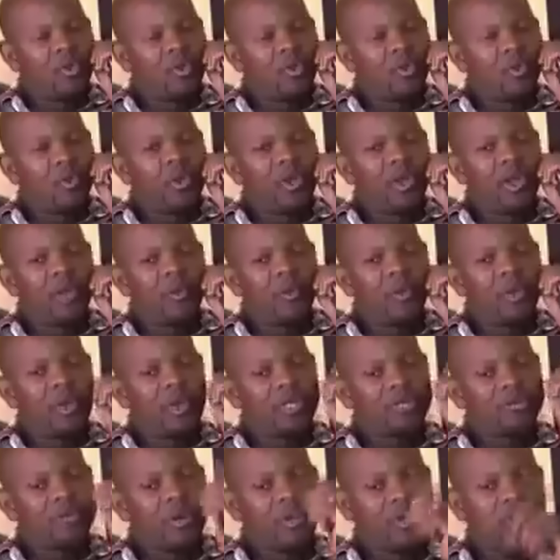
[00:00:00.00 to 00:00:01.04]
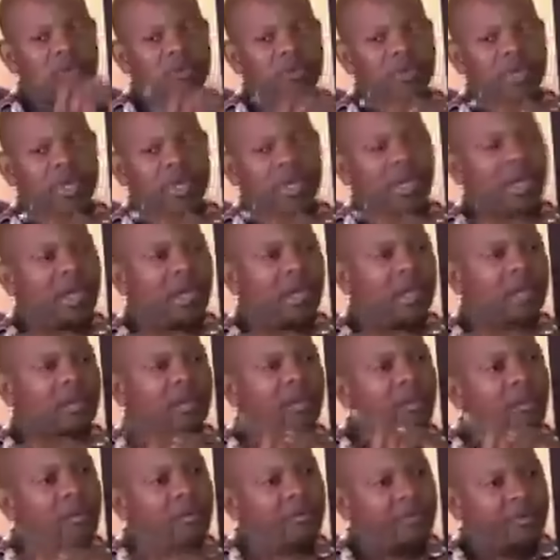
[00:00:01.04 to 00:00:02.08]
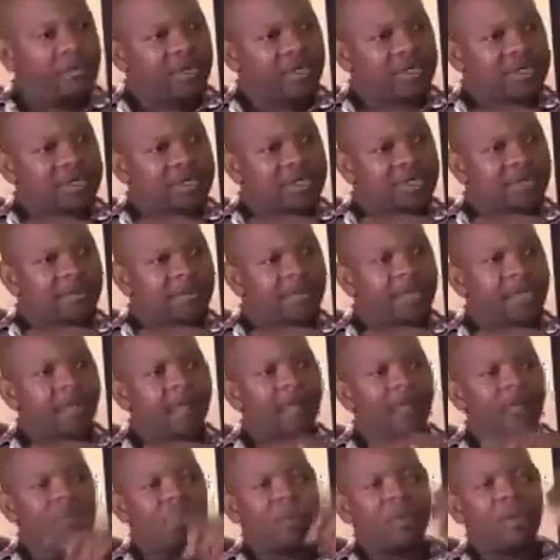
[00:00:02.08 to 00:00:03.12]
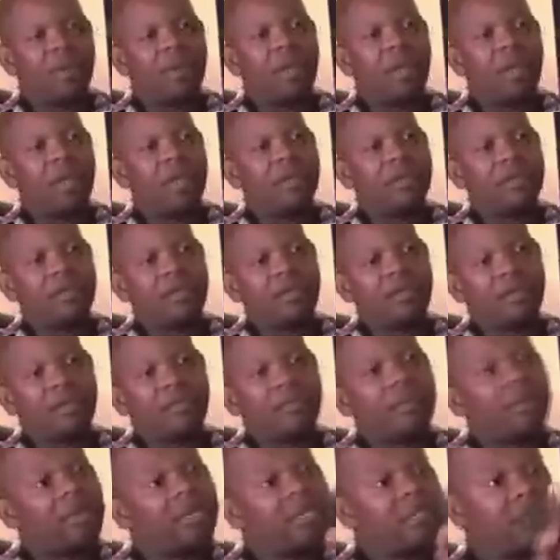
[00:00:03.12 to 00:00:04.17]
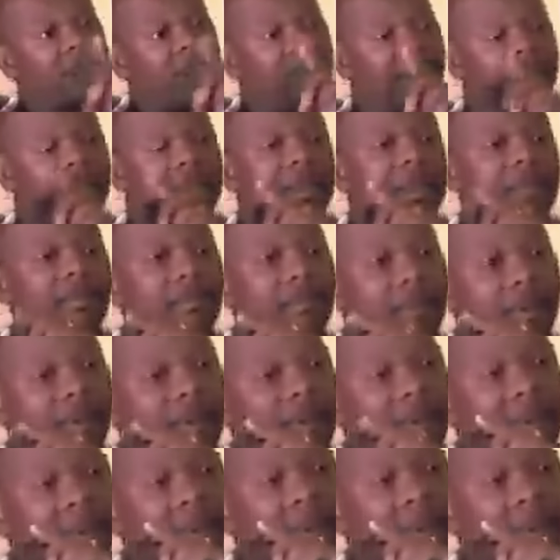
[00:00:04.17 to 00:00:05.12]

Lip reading: You know, when I spoke to the guy in Home Affairs, you know, he then punched my ID number.